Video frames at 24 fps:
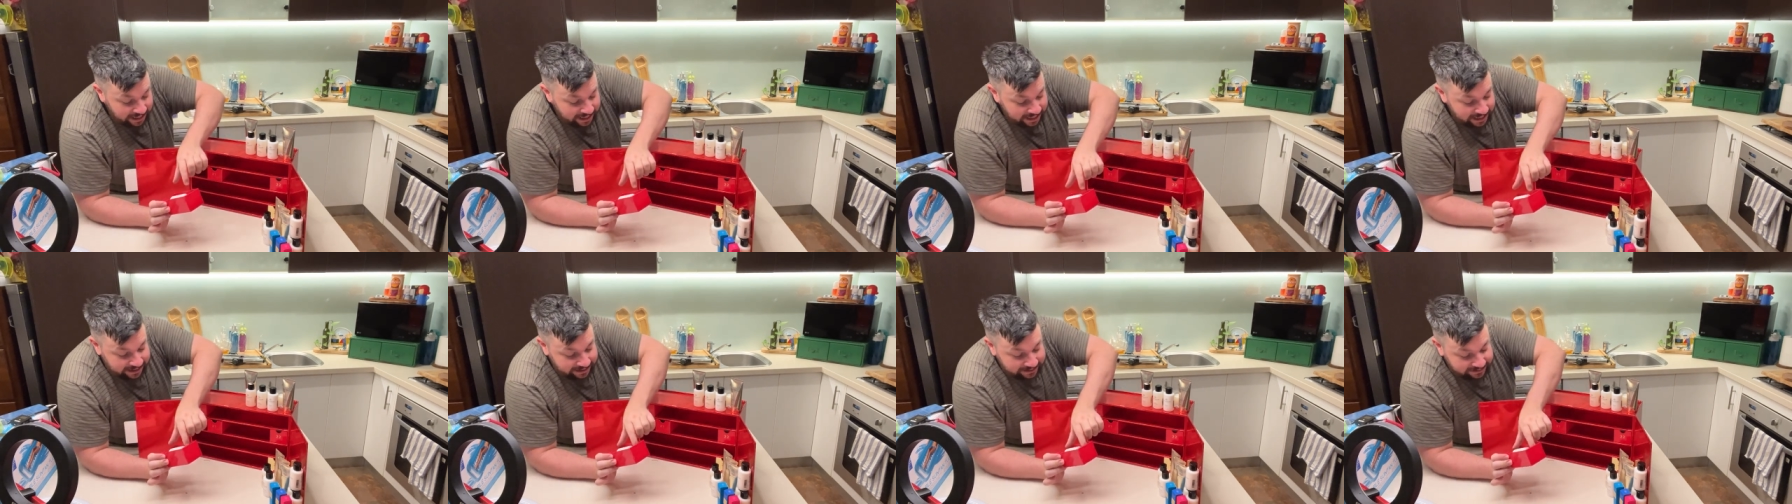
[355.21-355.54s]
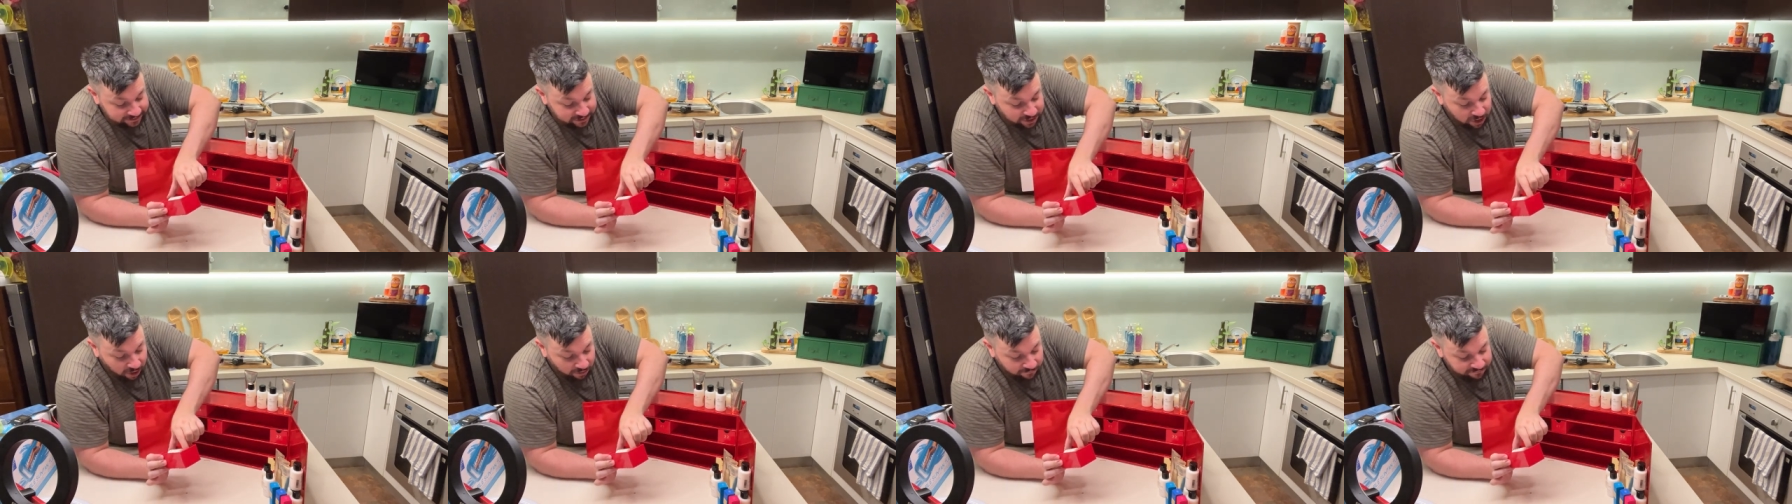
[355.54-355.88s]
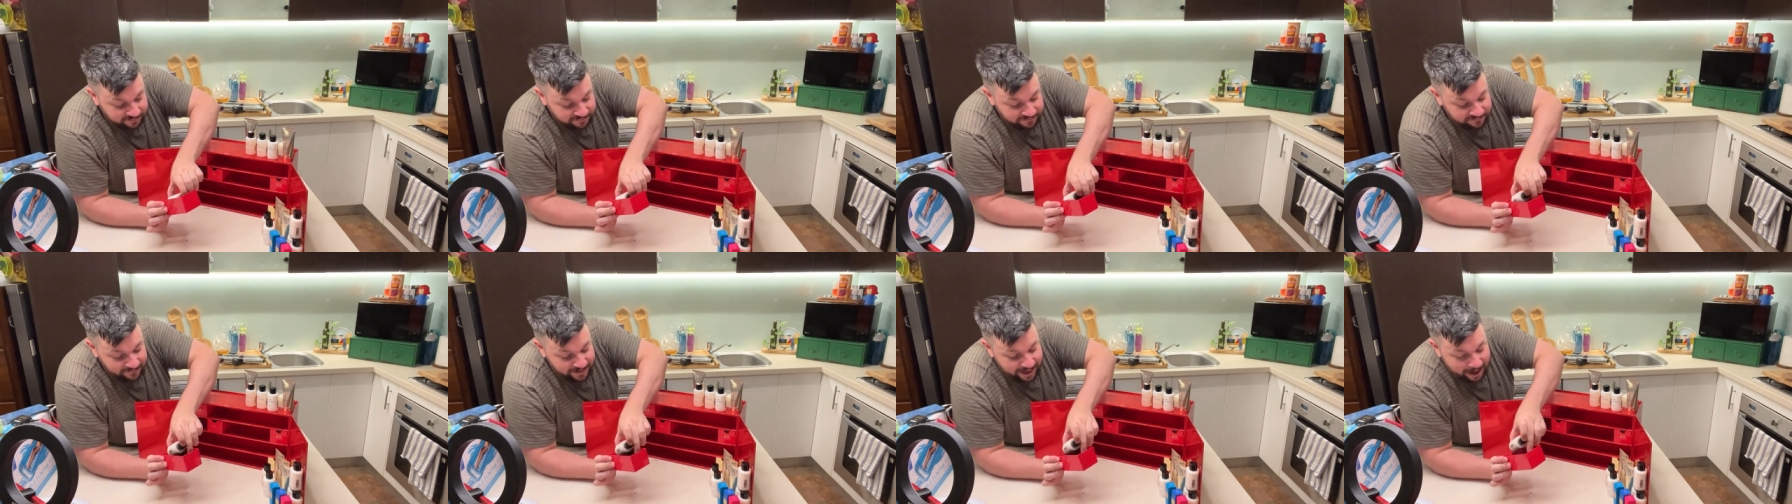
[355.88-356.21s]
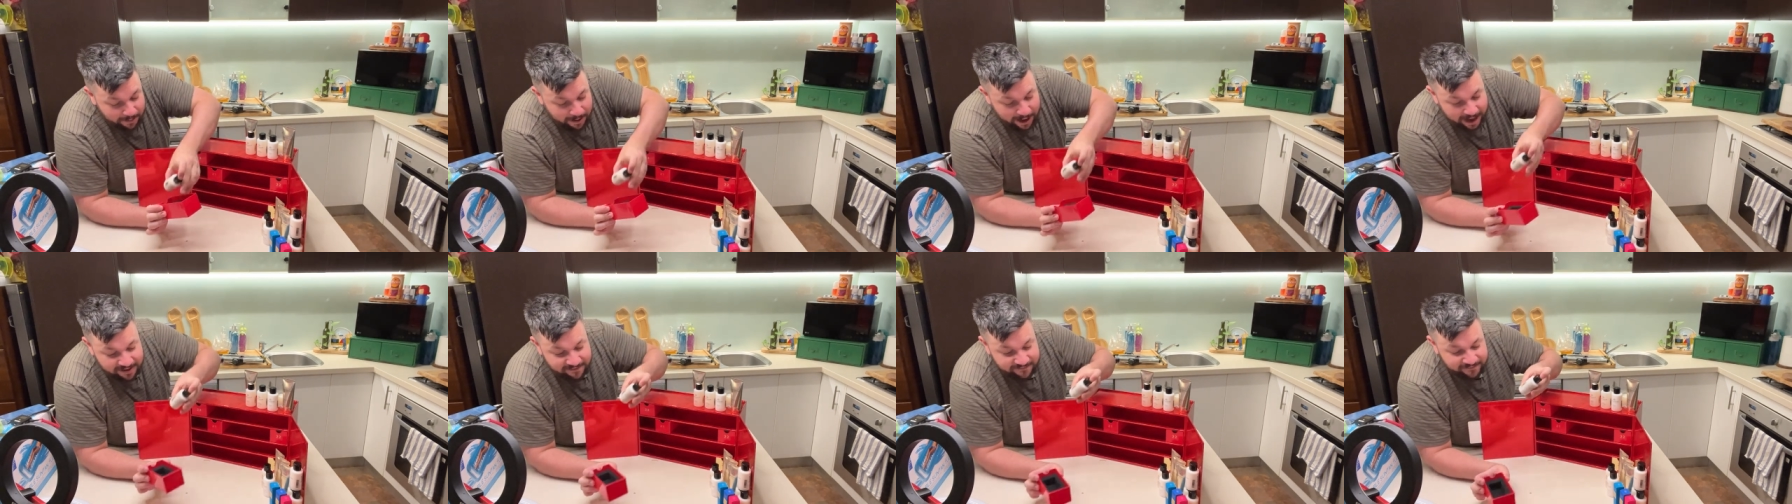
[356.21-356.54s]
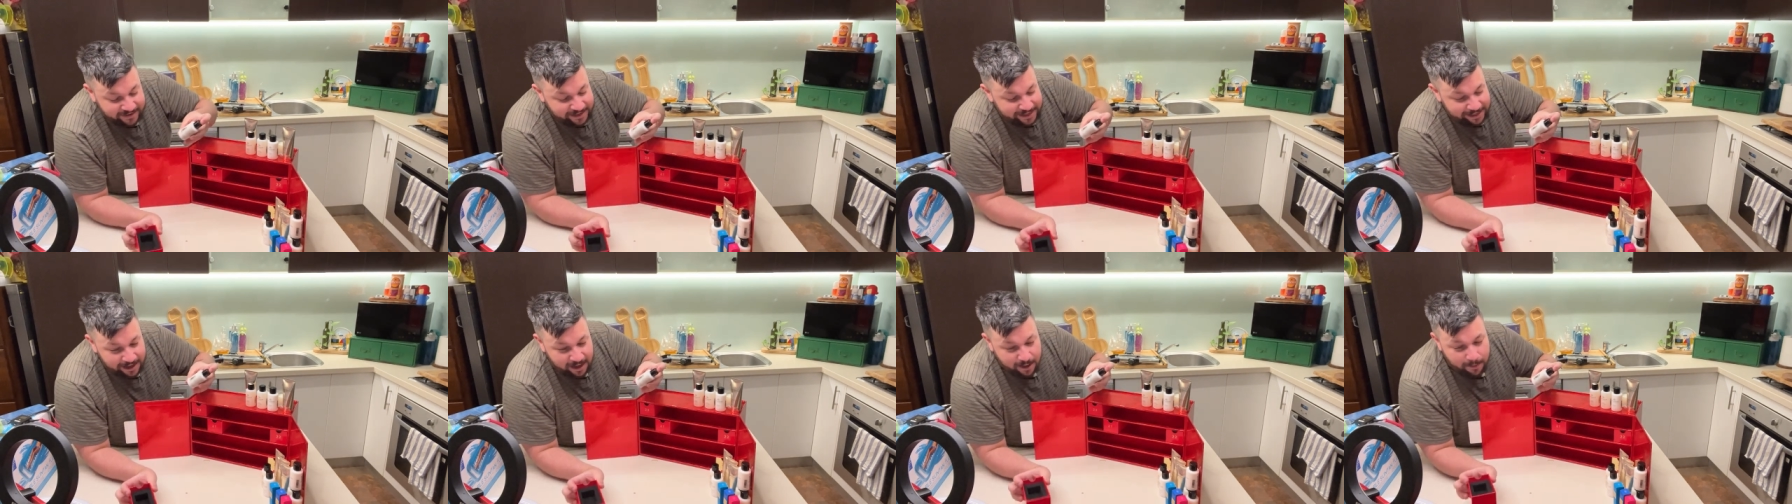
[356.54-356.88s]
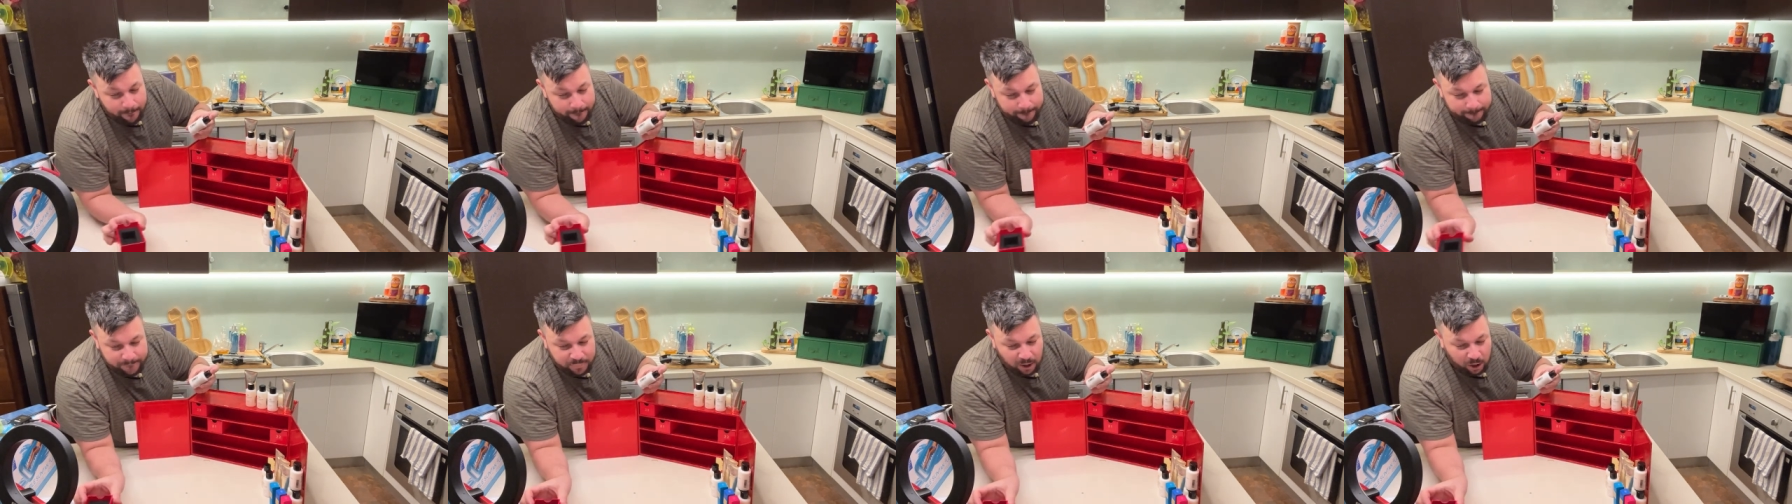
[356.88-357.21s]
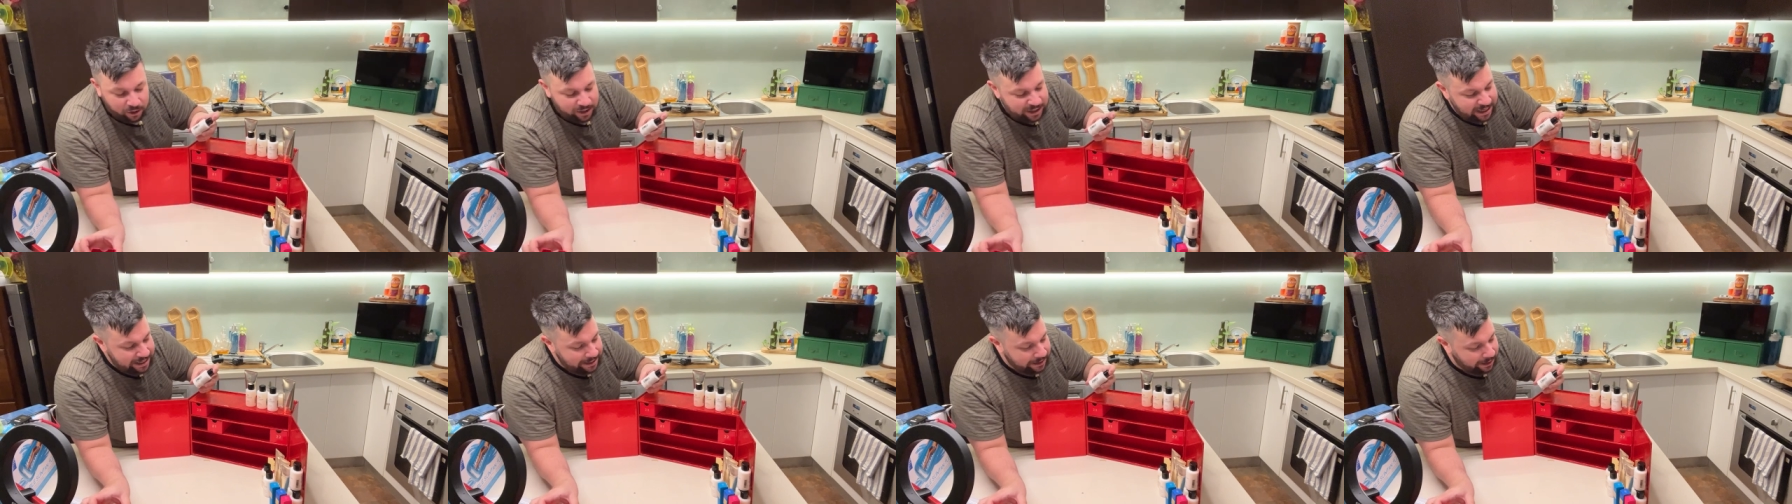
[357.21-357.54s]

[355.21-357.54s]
is coffee flower and vanilla body